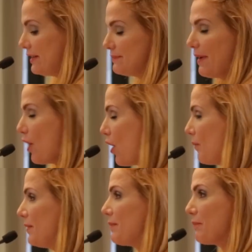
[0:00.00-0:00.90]
It is my
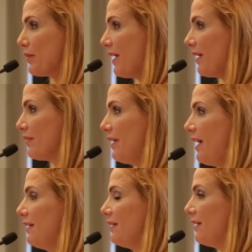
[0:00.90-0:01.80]
hope and my prayer
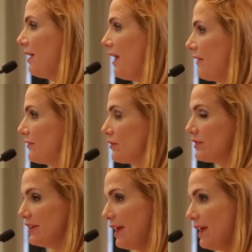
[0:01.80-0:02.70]
that after
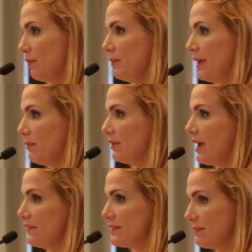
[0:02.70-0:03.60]
today we'll be able to
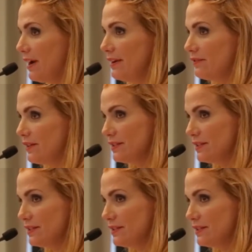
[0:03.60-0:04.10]
have some kind of